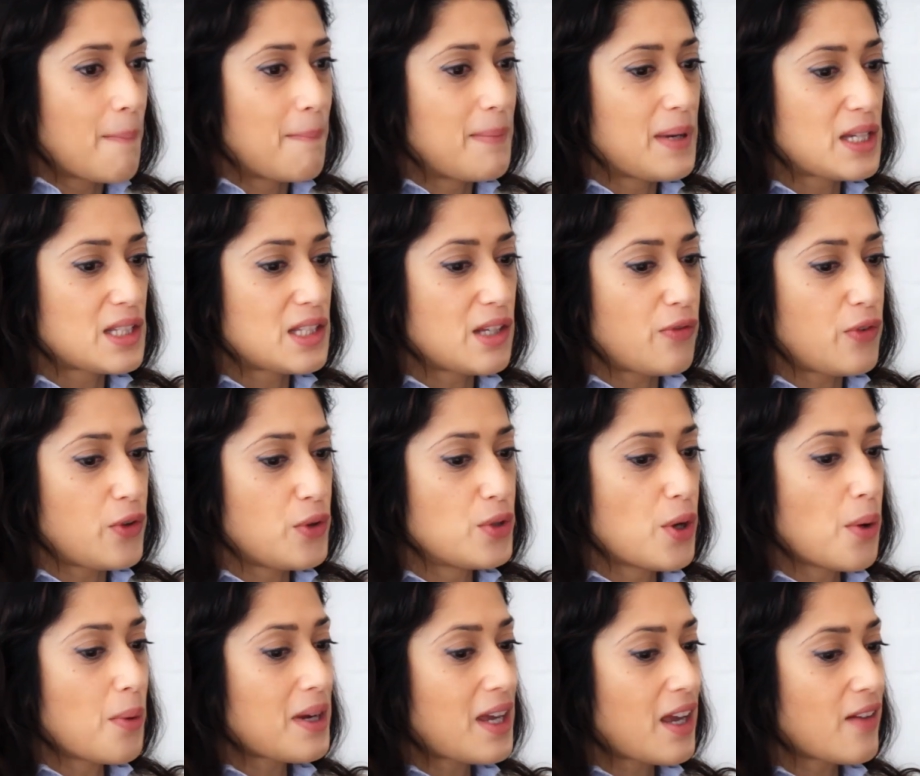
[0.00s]
Because if you
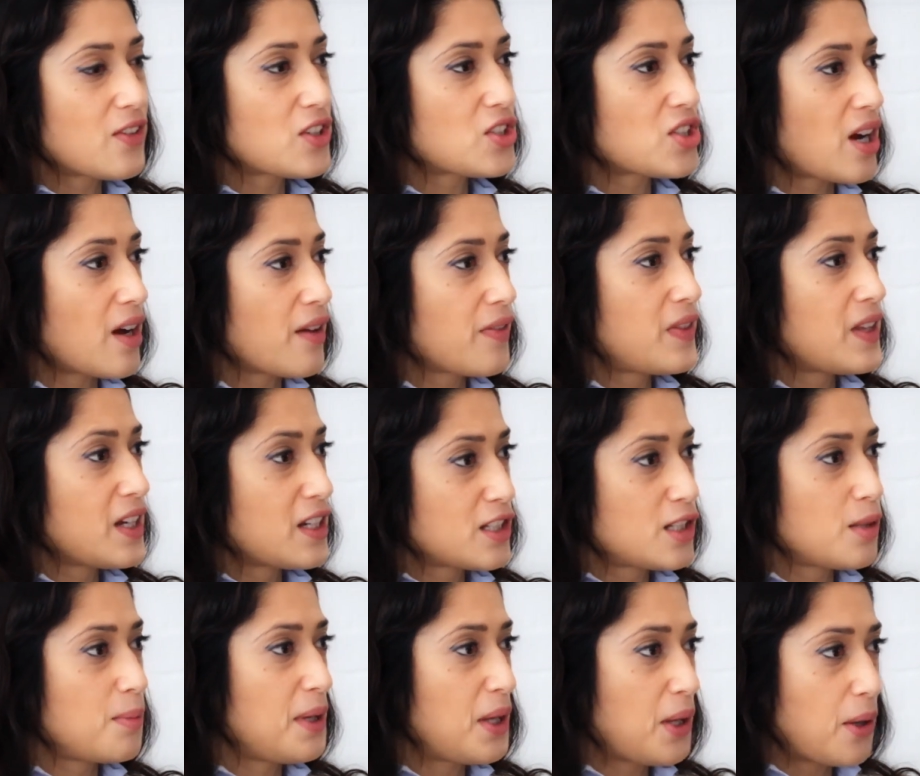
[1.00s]
don't give a child things
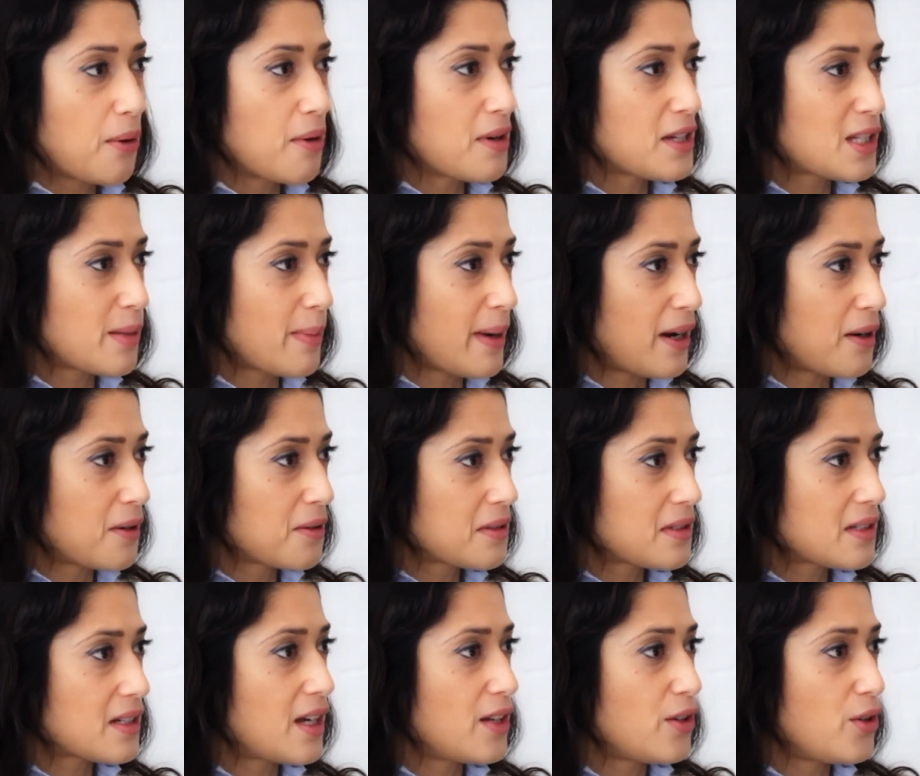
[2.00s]
to be curious
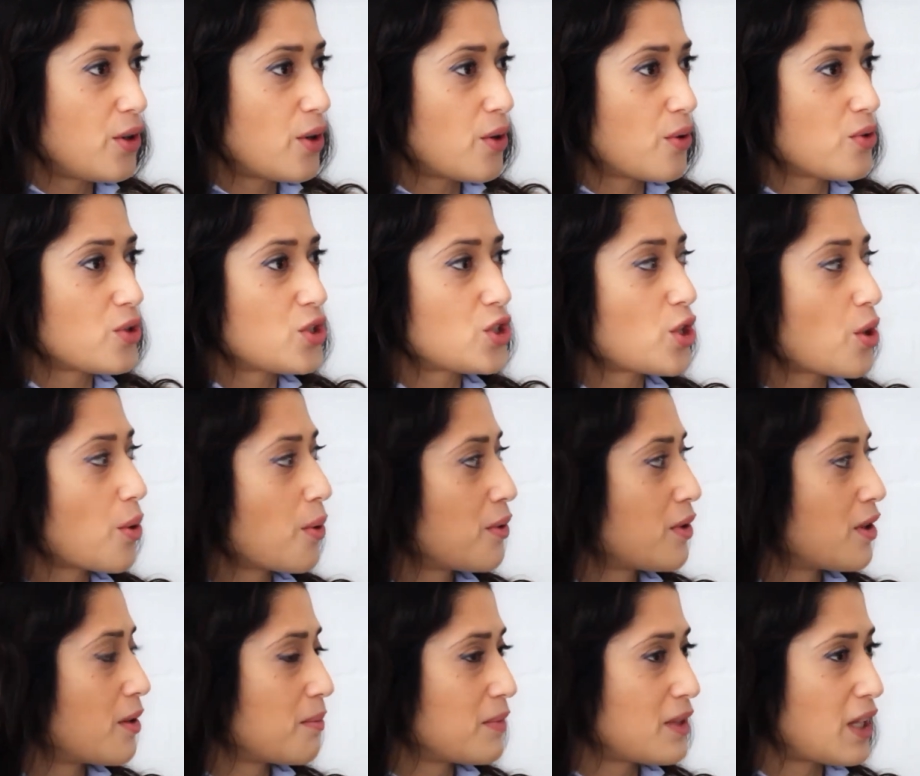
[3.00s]
about and you don't show
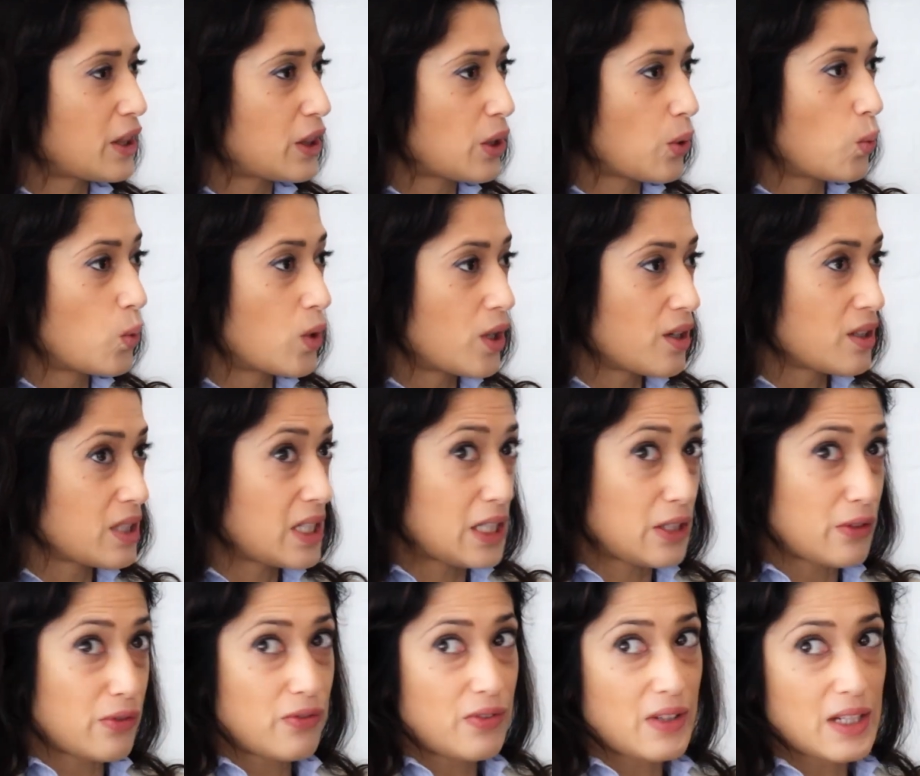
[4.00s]
them that the world
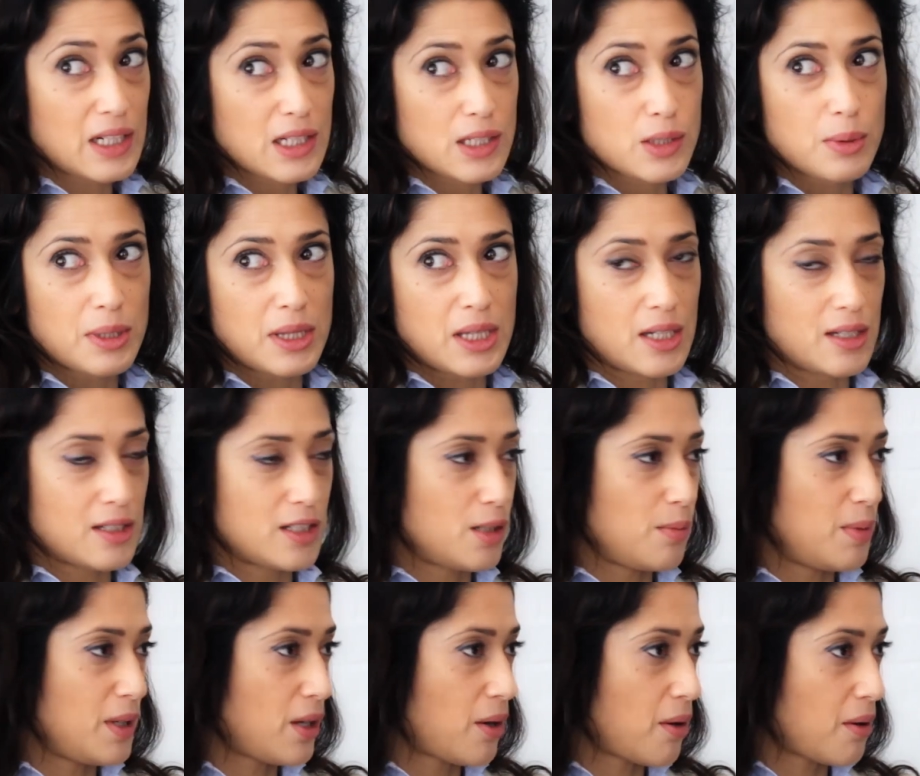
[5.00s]
is filled with things
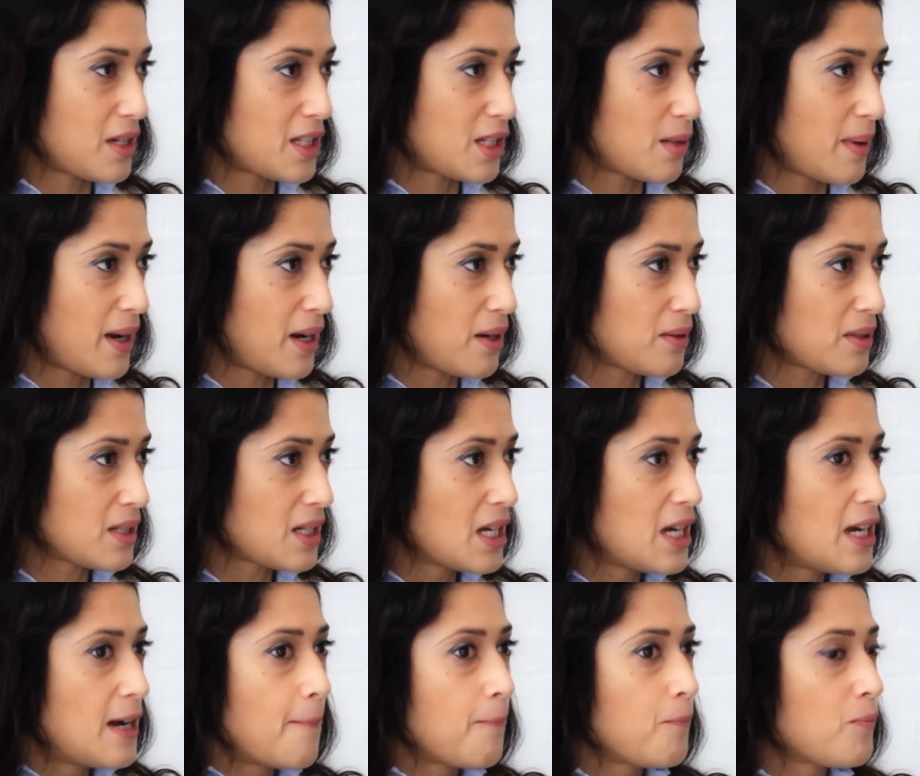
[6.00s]
to be curious about,
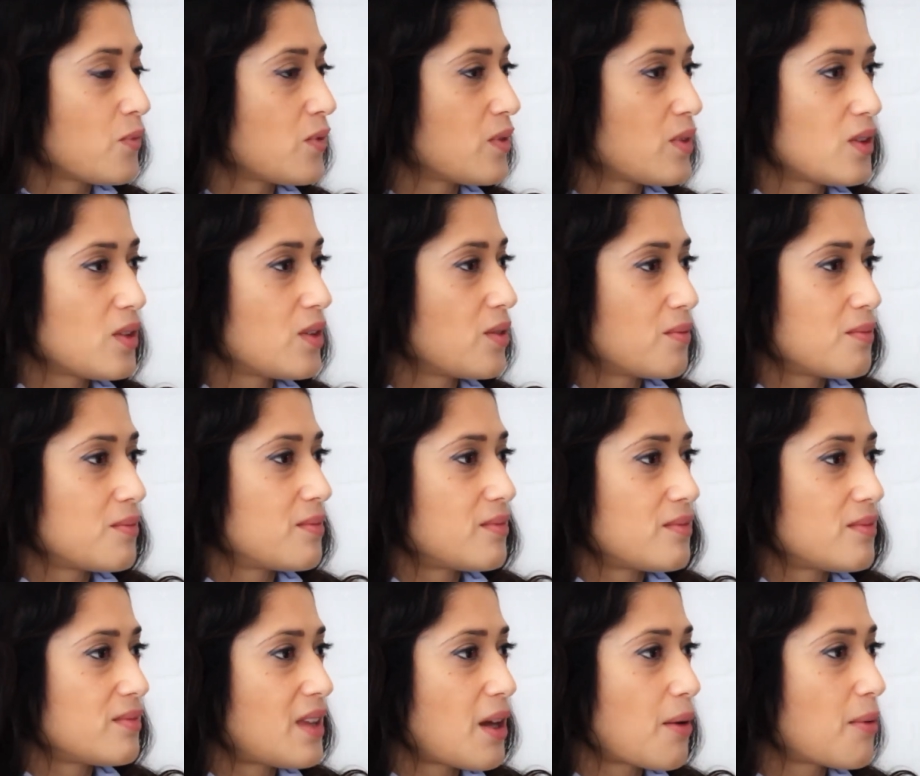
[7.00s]

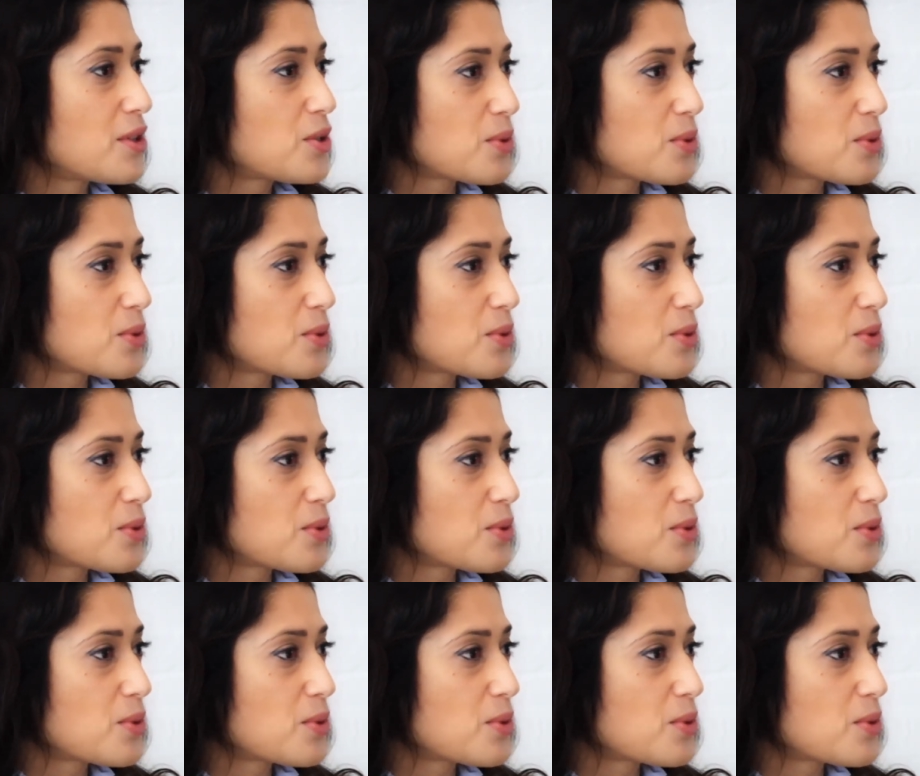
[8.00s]
they're